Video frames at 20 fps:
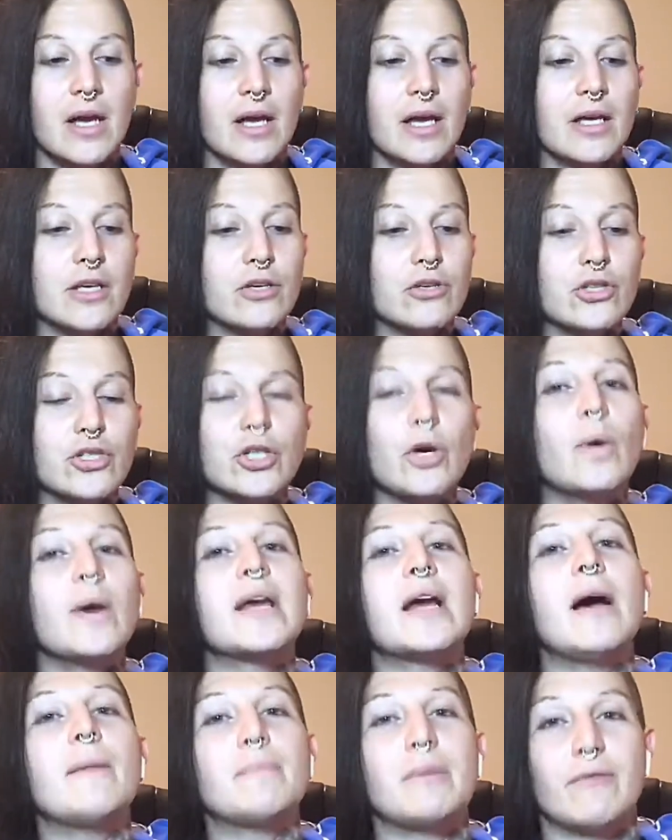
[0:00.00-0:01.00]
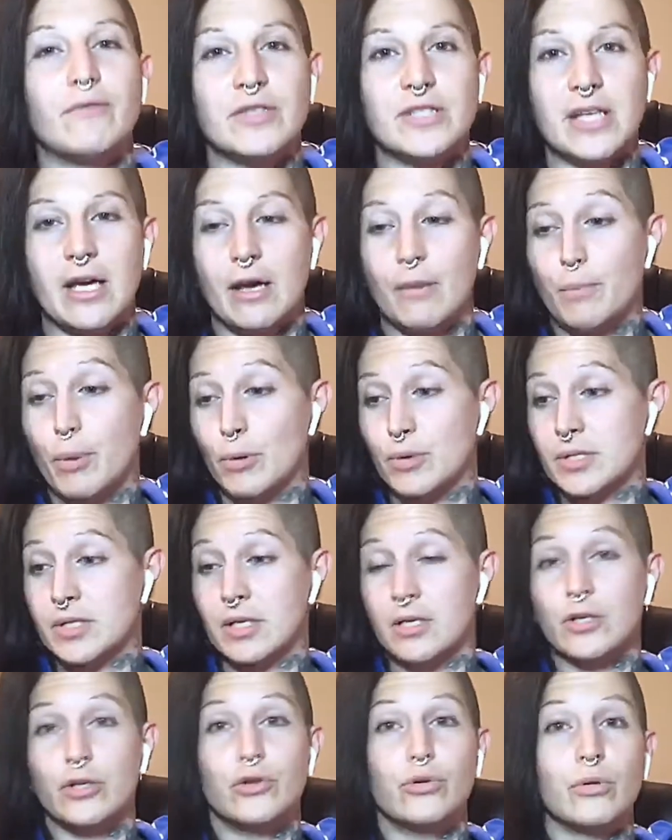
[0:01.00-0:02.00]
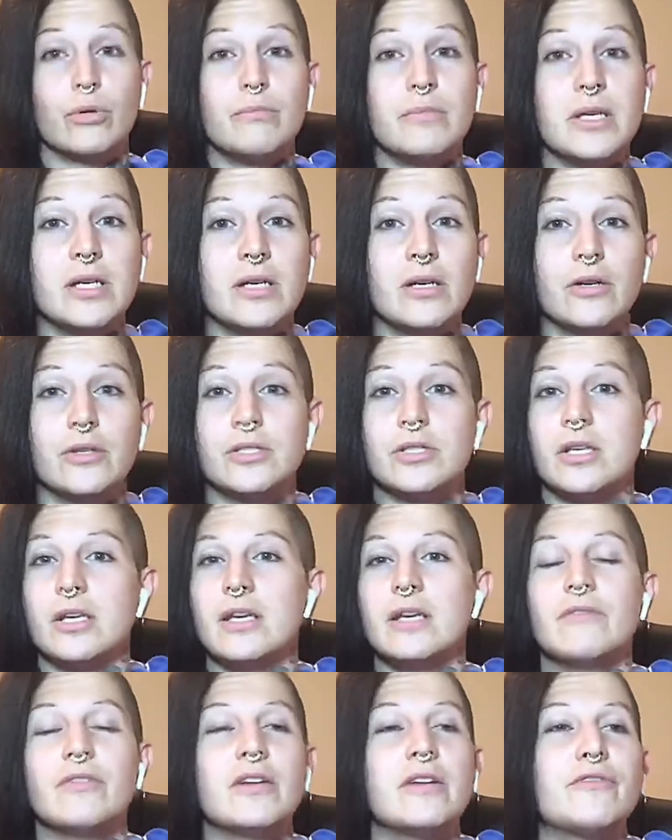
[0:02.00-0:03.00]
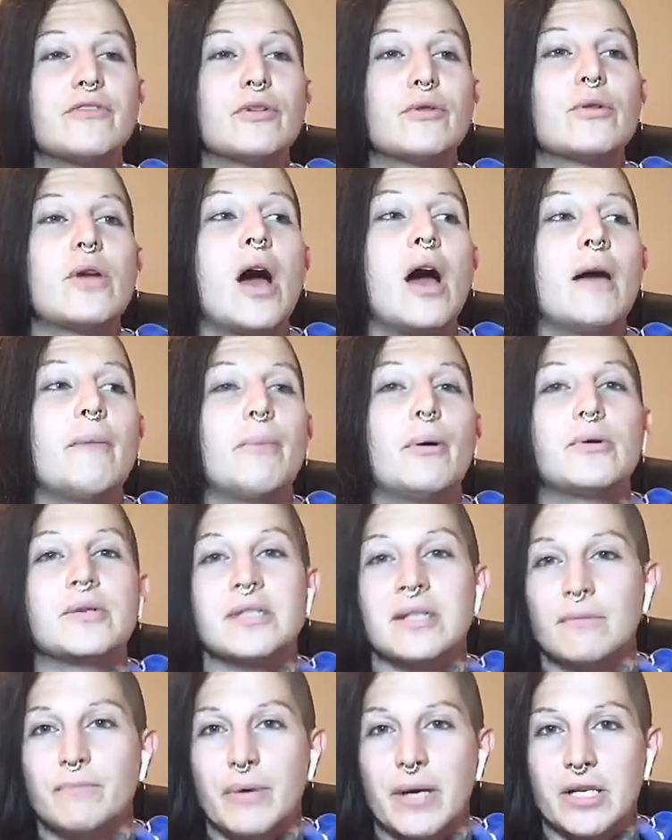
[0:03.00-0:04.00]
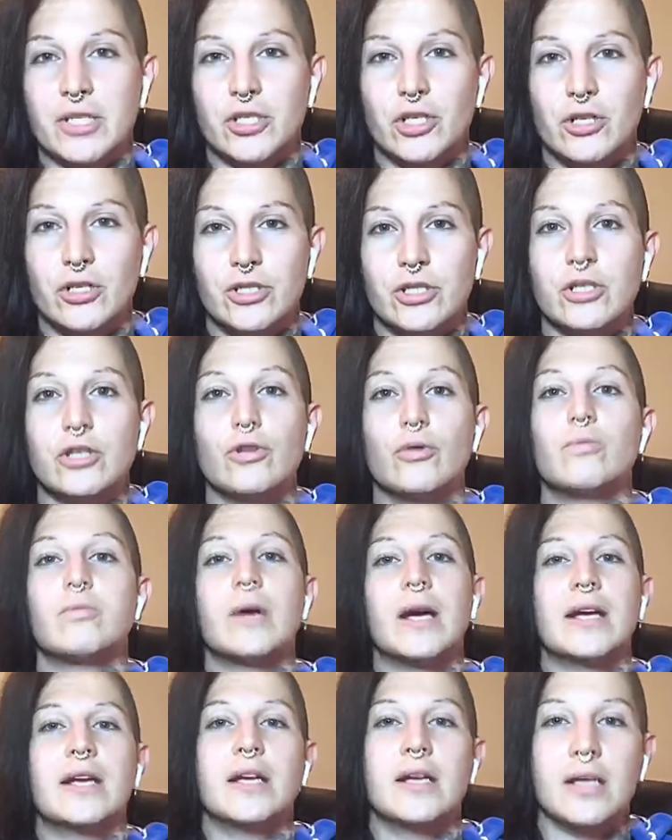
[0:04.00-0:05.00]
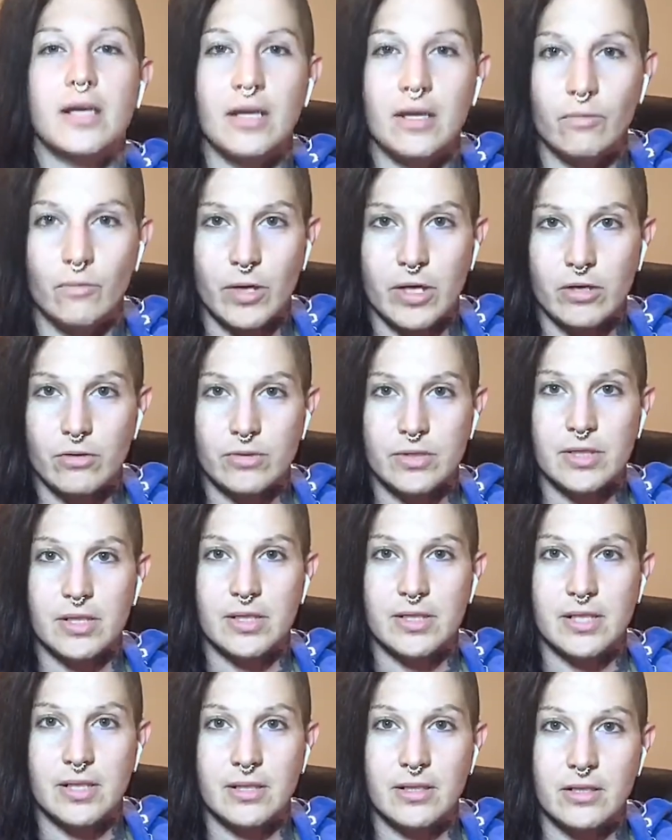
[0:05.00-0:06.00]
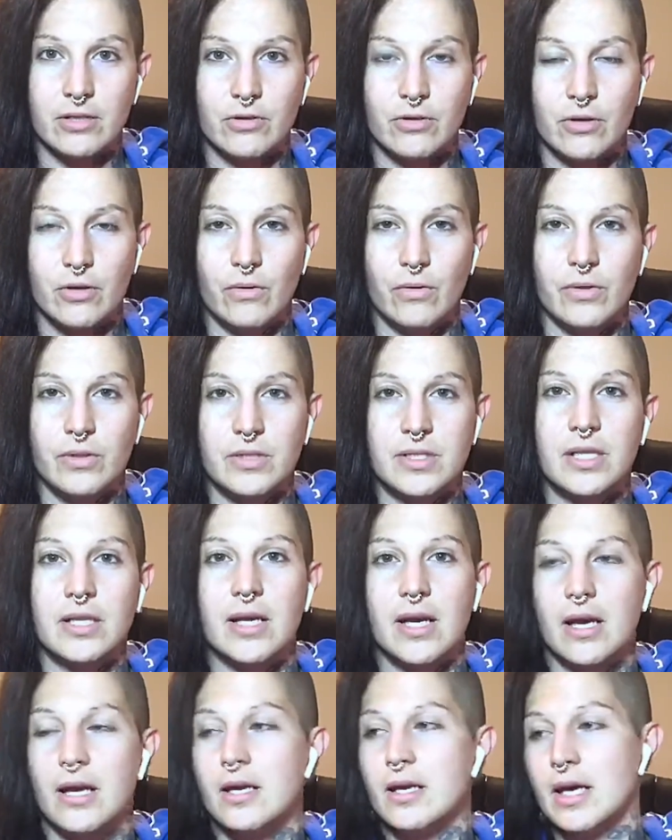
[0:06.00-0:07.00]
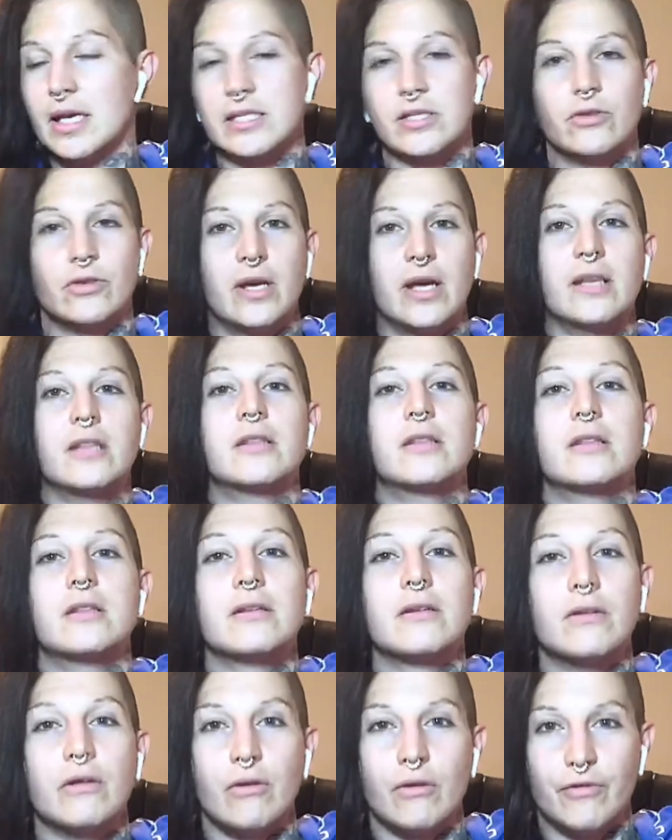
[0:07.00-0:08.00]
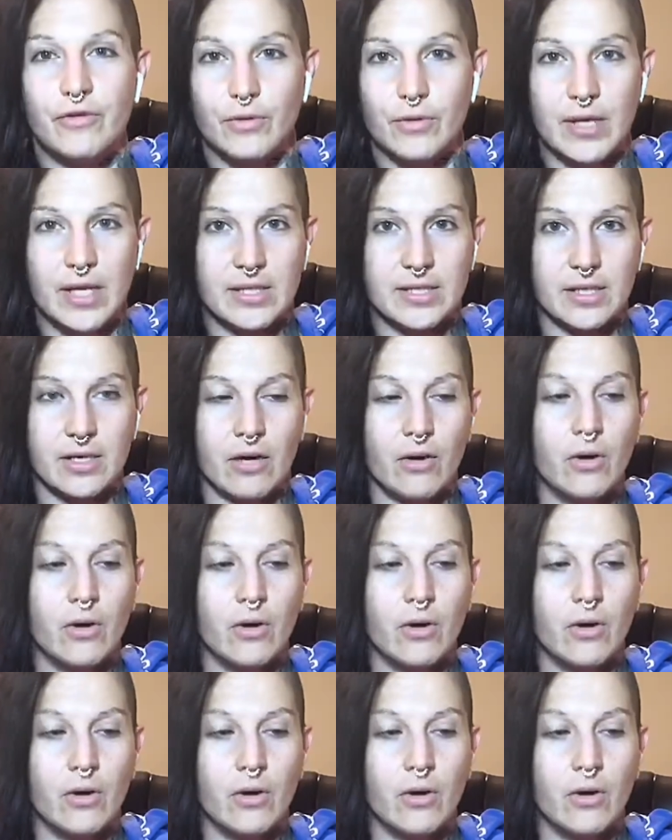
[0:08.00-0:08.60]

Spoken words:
You're showing up every day, posting your meals. Even if you're not posting pictures, you're writing in what you did today, yesterday, a few days ago.